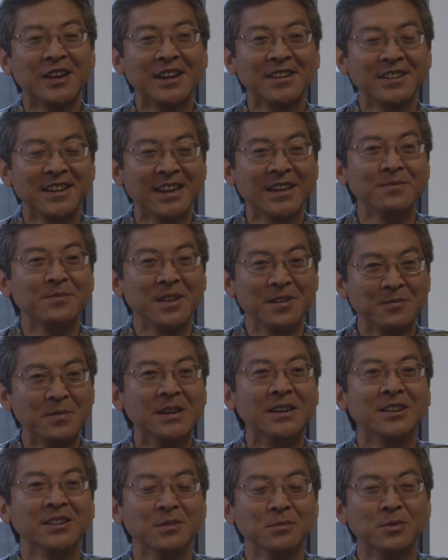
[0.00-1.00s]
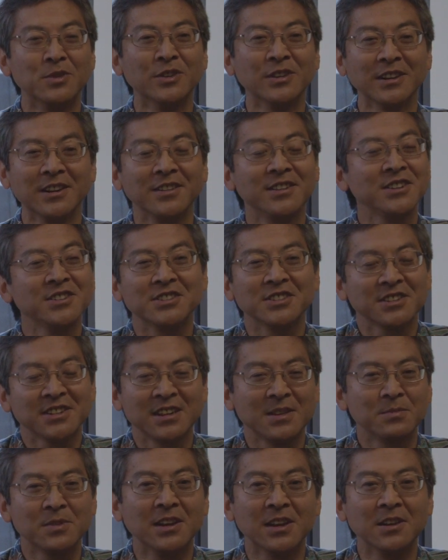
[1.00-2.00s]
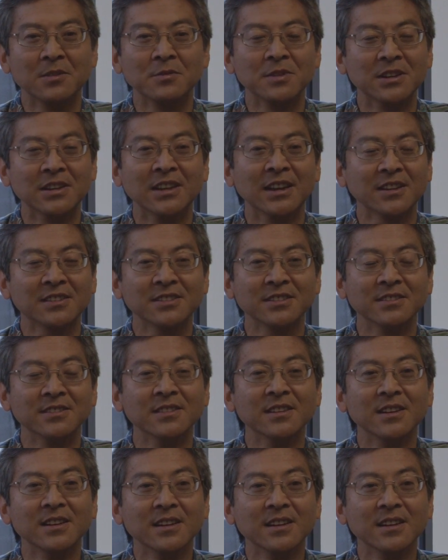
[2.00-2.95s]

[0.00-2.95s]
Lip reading: that name, they've been on the board, and they just keep getting re-elected.